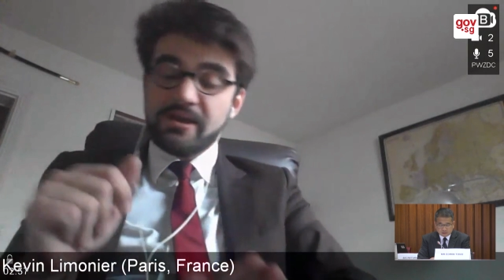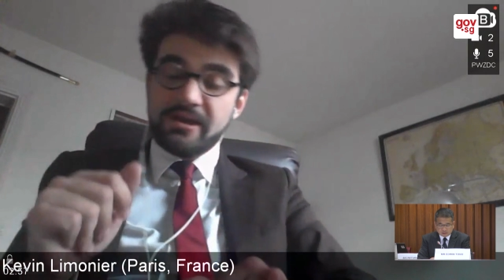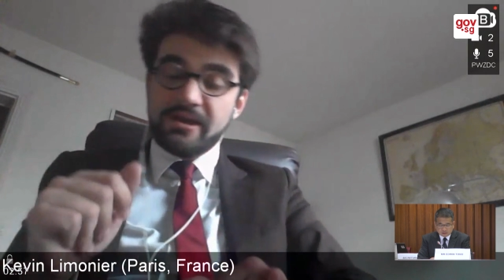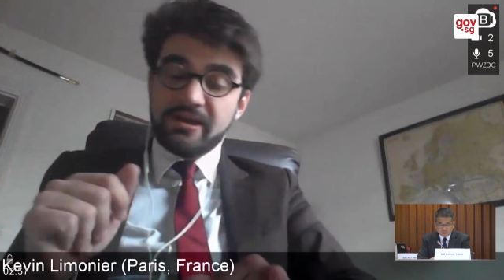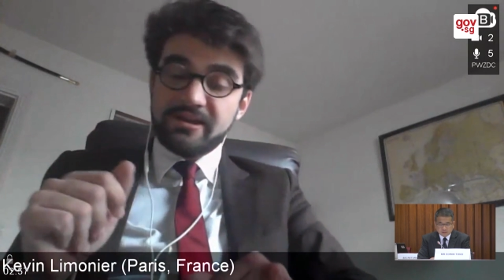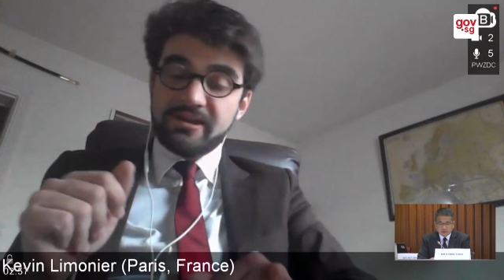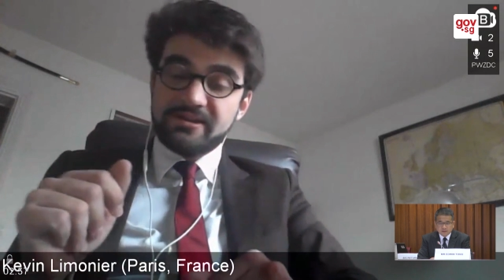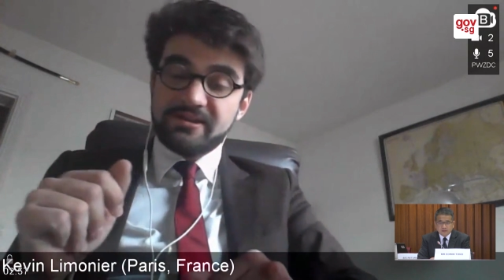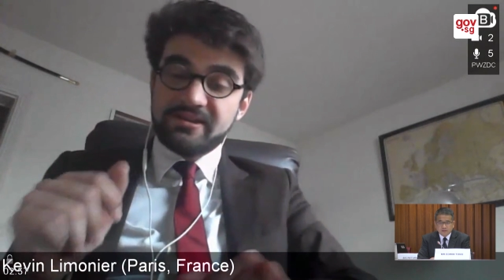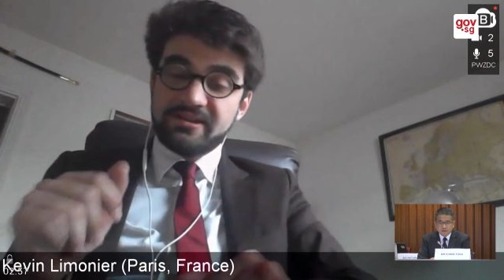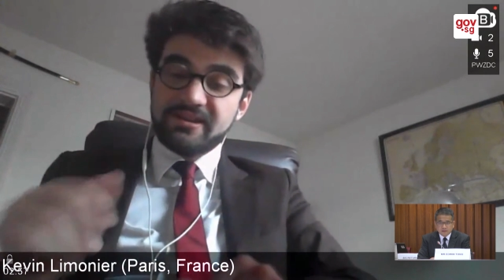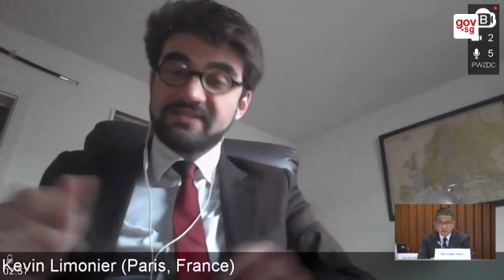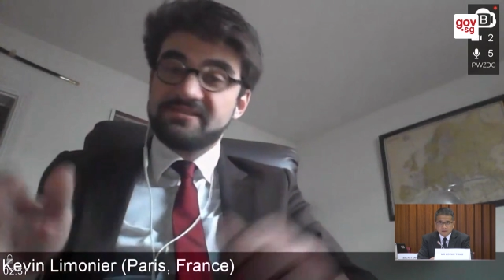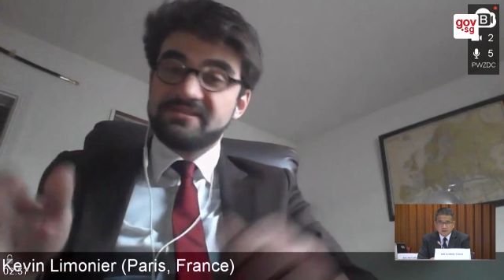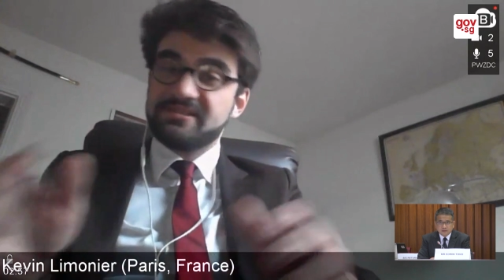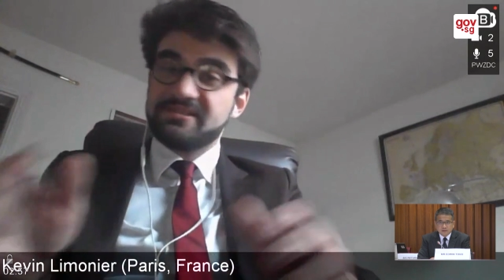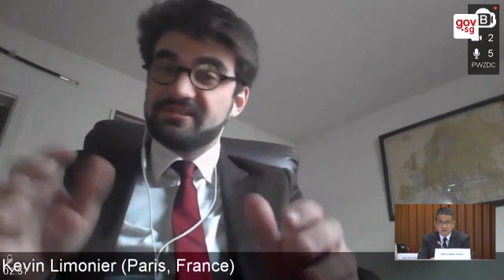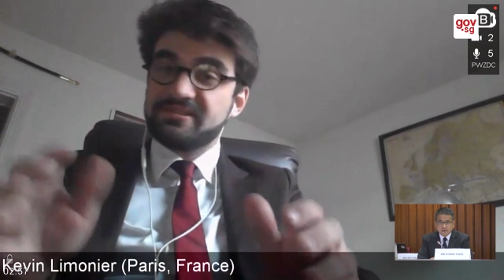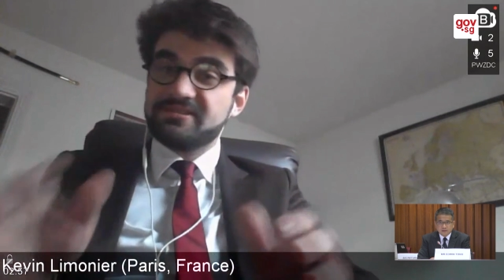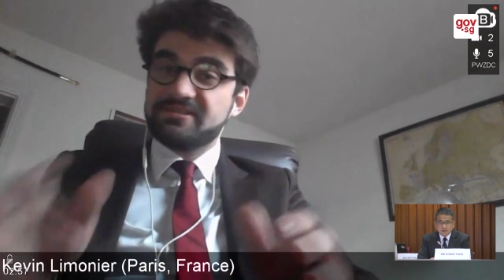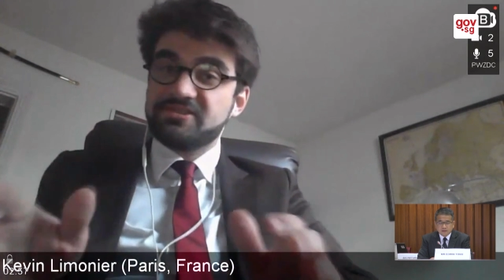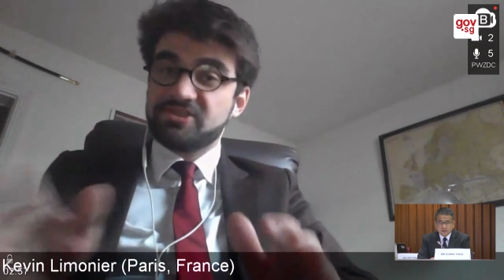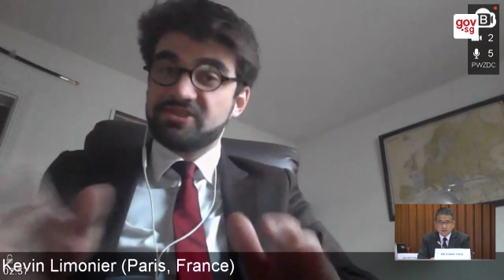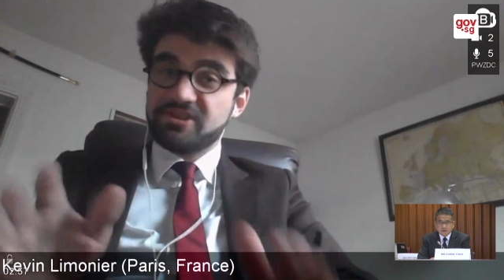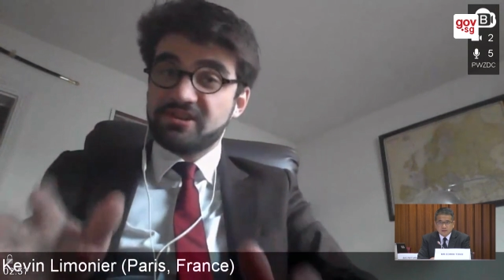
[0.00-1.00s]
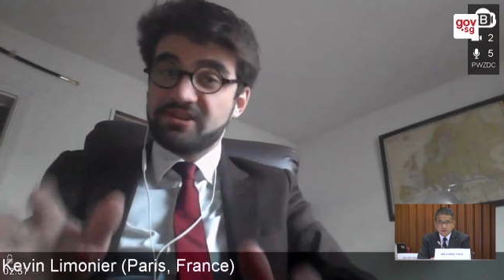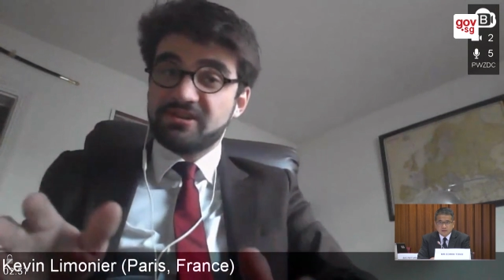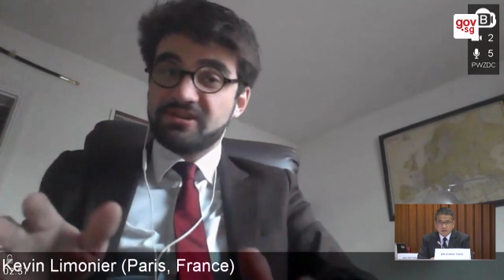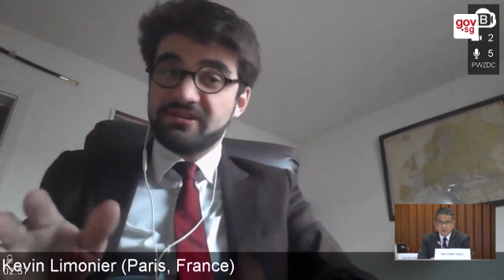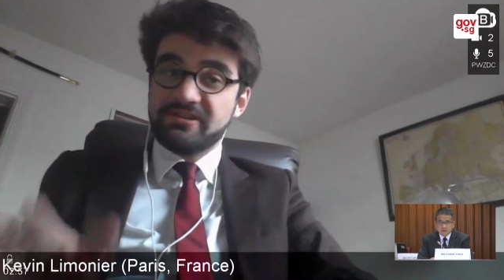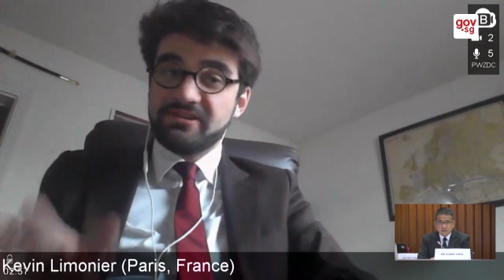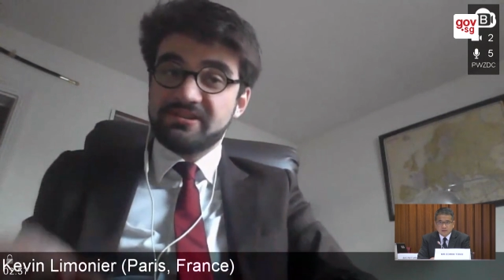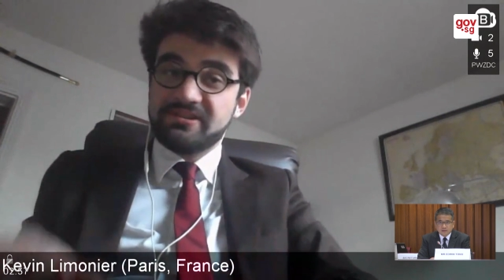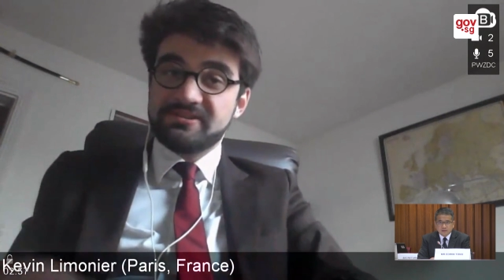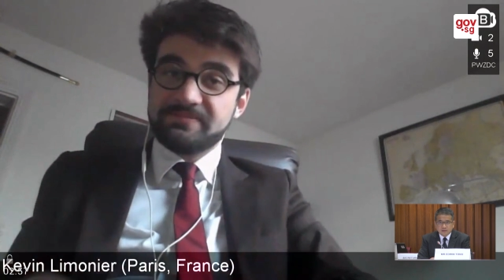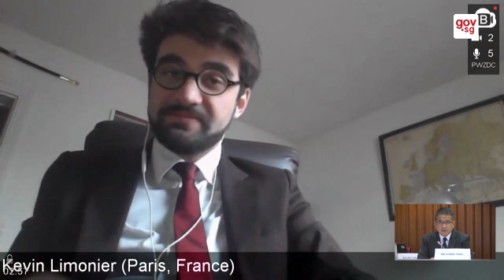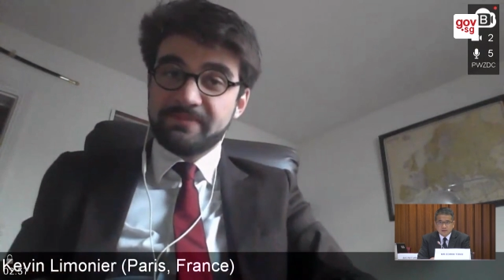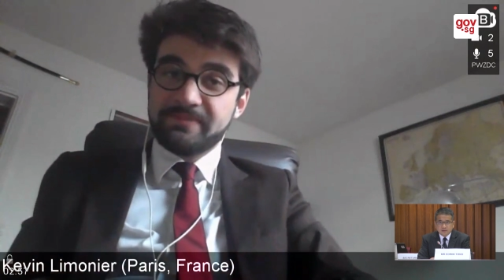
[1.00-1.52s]
and CASTEX Chair
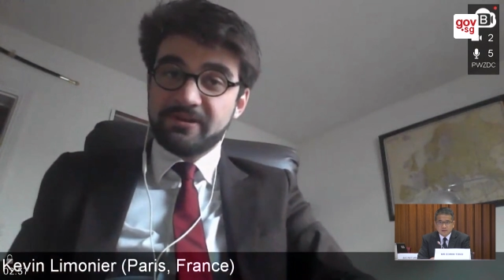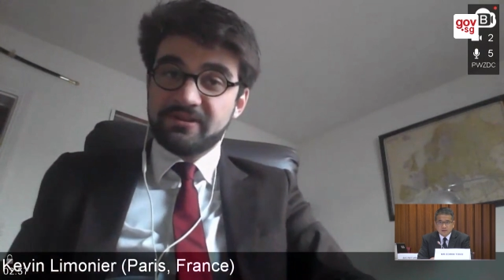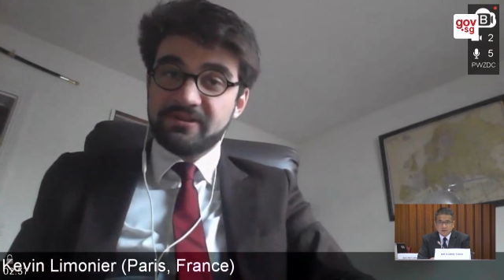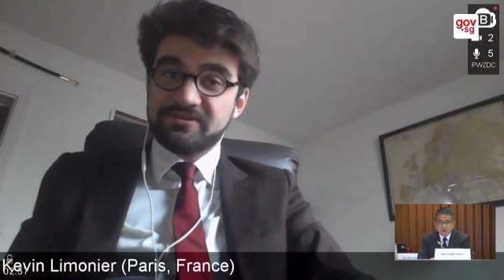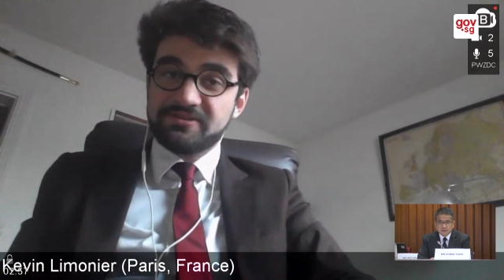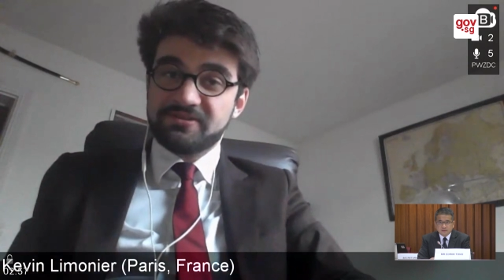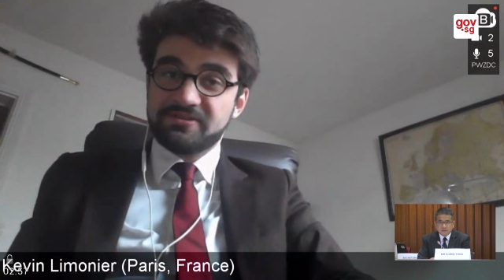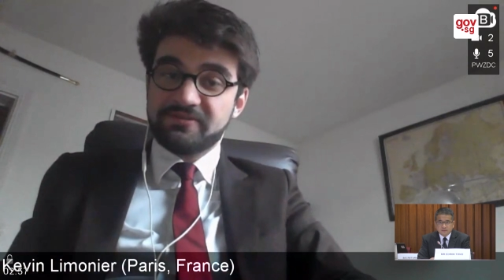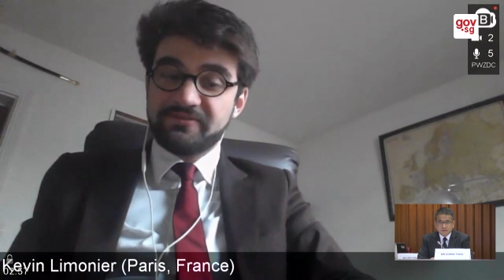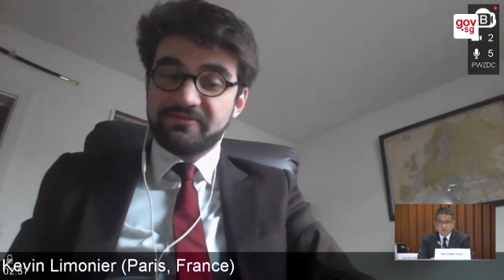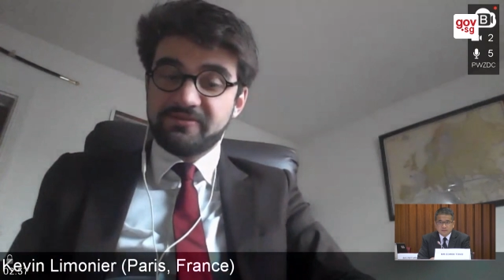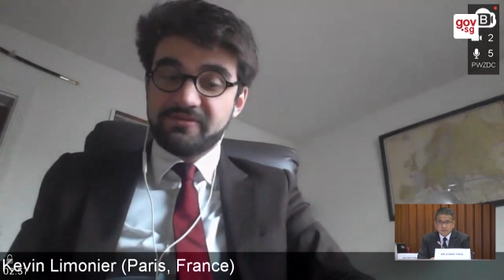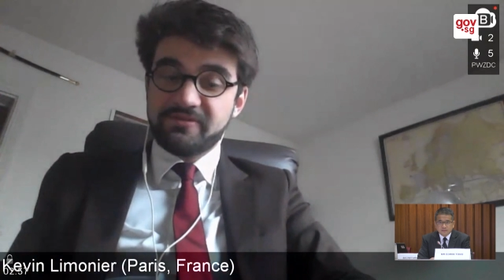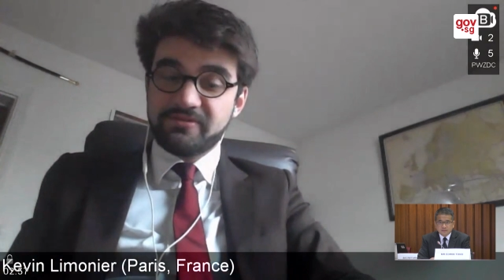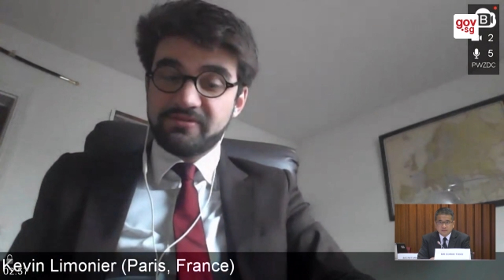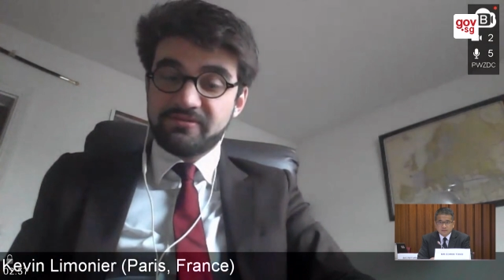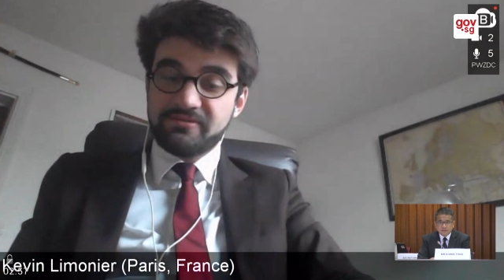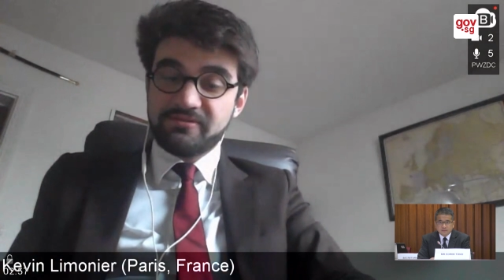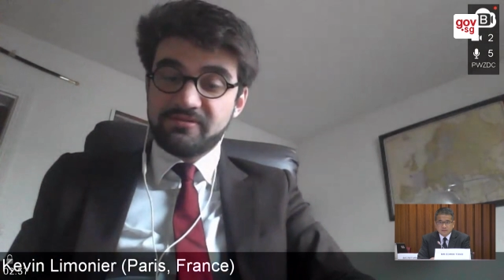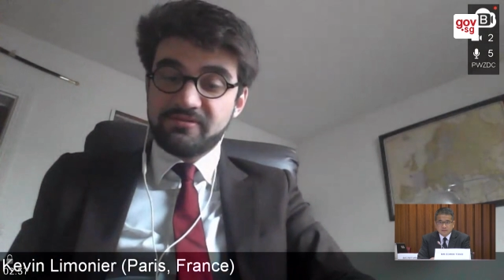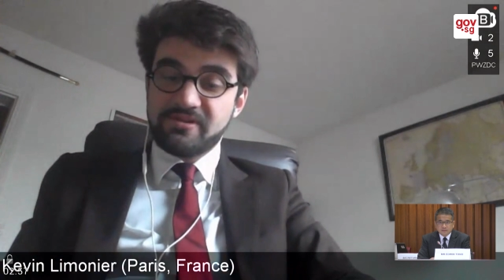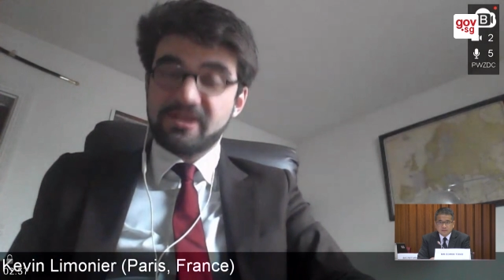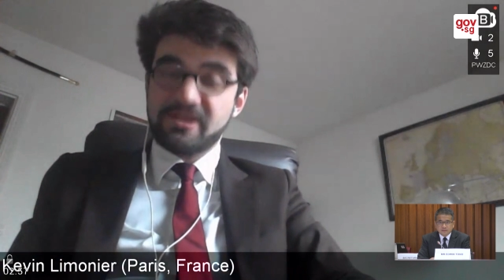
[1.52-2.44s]
is part of the